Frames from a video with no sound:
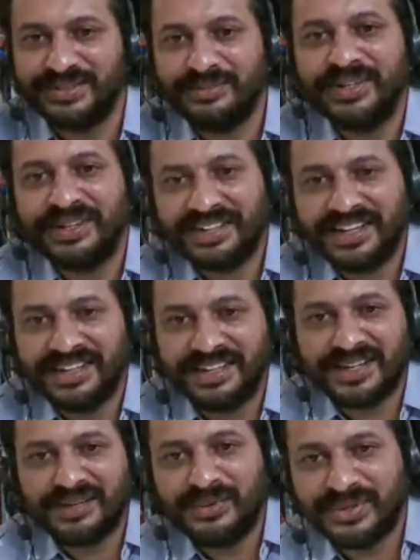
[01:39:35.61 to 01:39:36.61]
I mean, K.T.
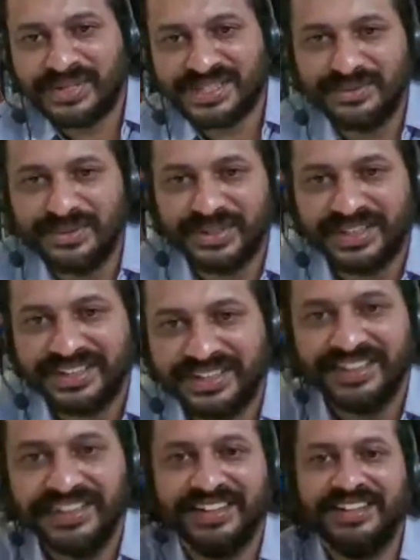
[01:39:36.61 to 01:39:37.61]
Ramohan's work,
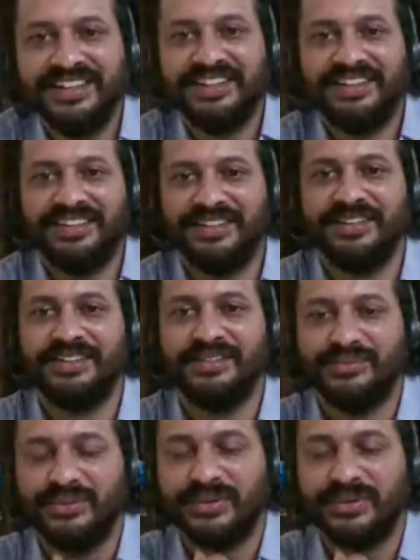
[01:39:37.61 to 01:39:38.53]
for